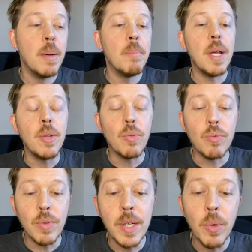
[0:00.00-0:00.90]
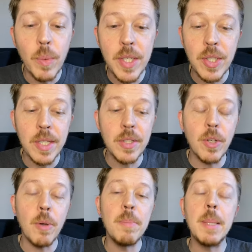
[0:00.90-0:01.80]
But real witches
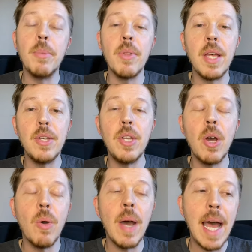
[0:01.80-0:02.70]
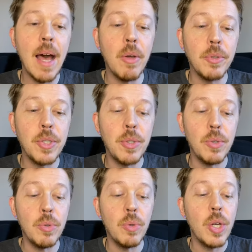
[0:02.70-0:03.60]
are people that know how
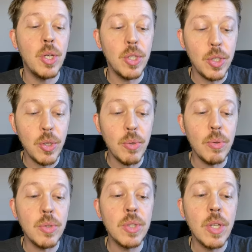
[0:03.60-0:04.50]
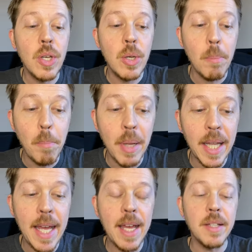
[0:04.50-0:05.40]
to use
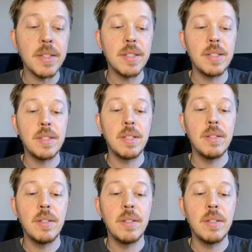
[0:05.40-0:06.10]
plants